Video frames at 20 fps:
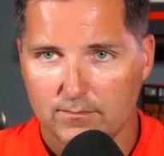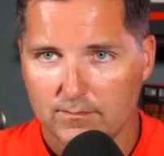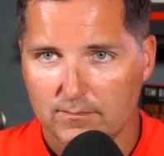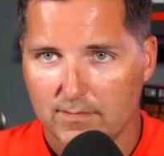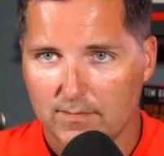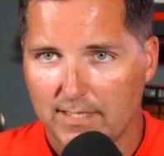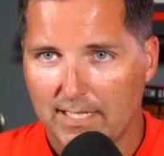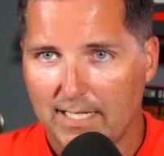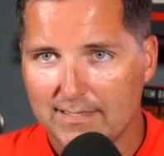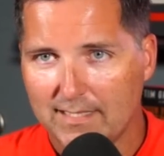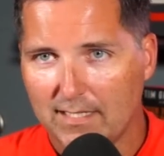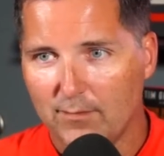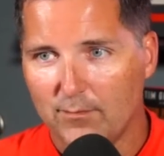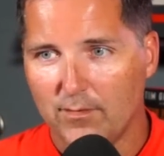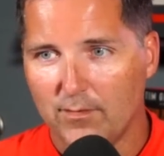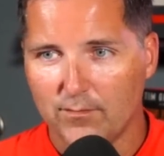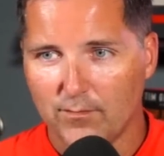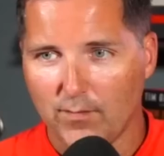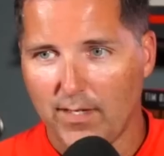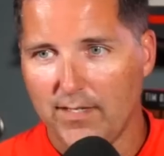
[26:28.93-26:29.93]
I got that
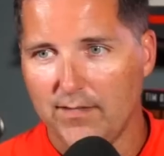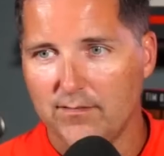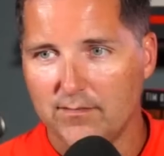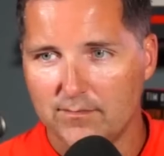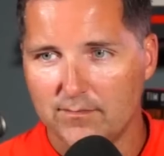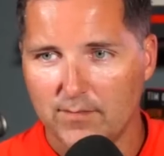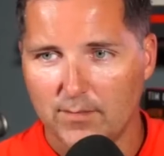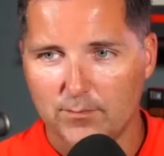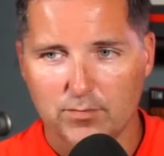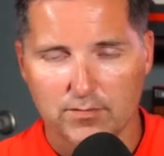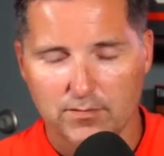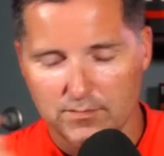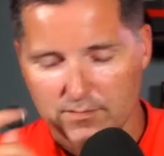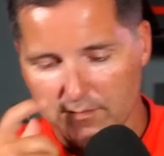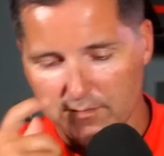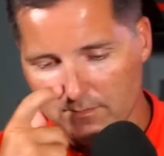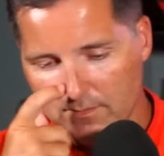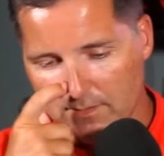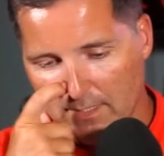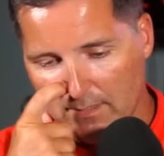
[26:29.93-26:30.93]
one right. A producer
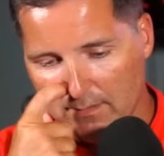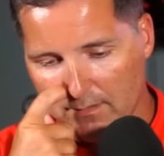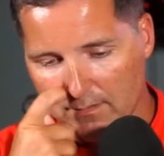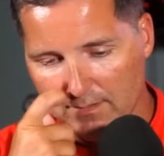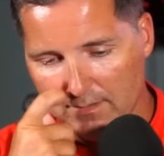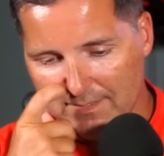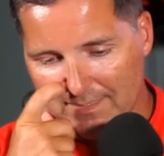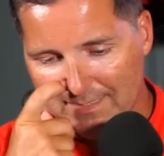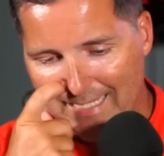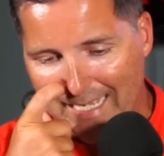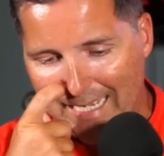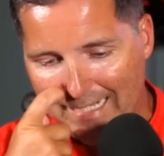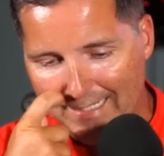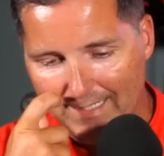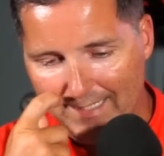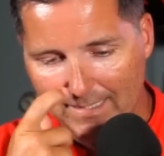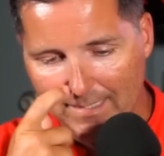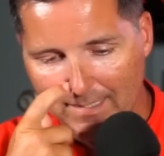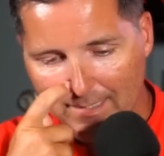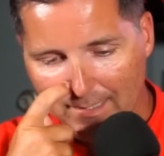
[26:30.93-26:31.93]
Tucker is nodding.